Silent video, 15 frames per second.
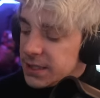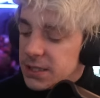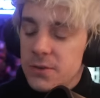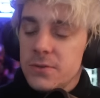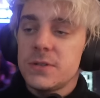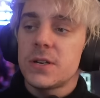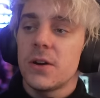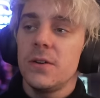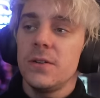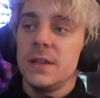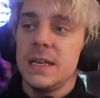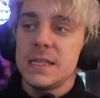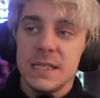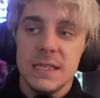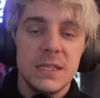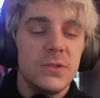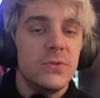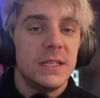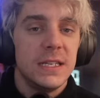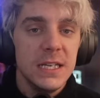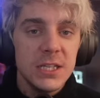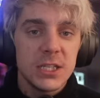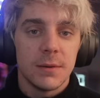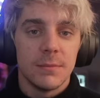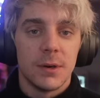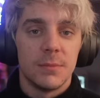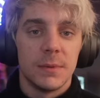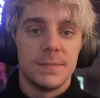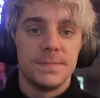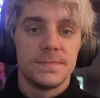You turn this into a teaching
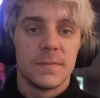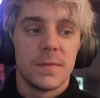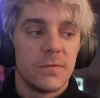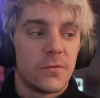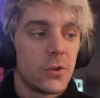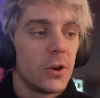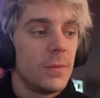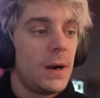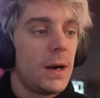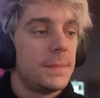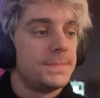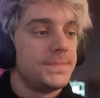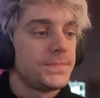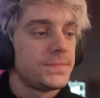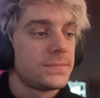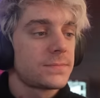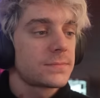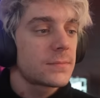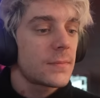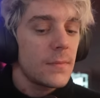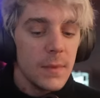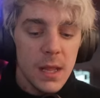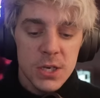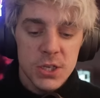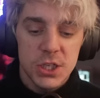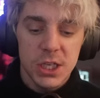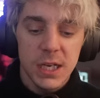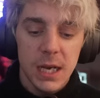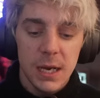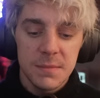moment for your mom.
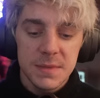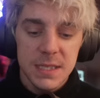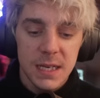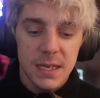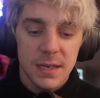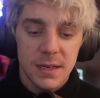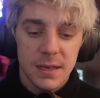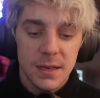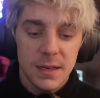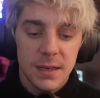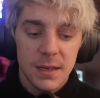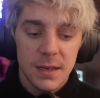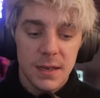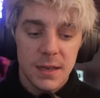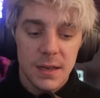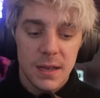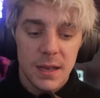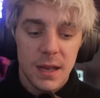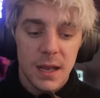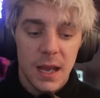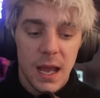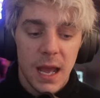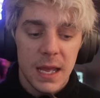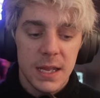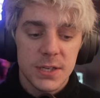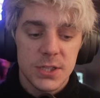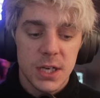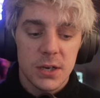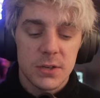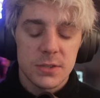She comes in and
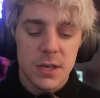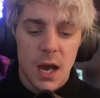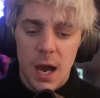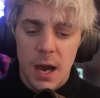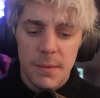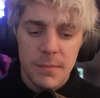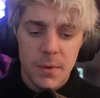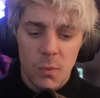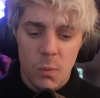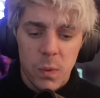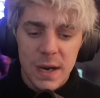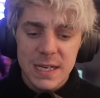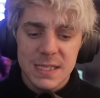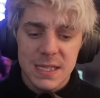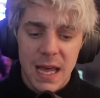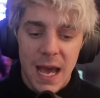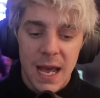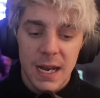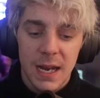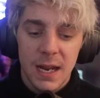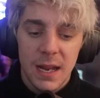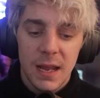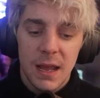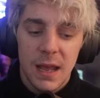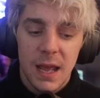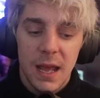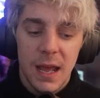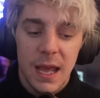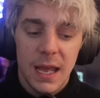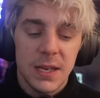she goes, what is that?
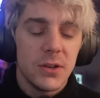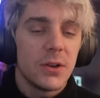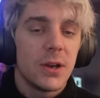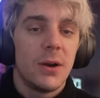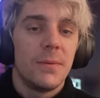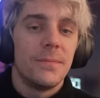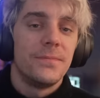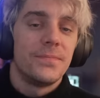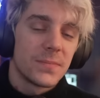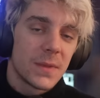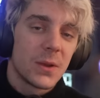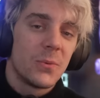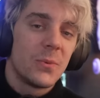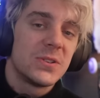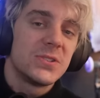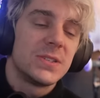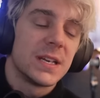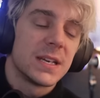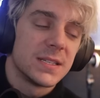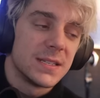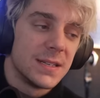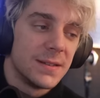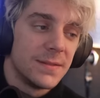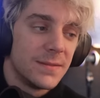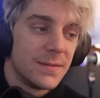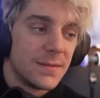And you go, why don't you take a seat?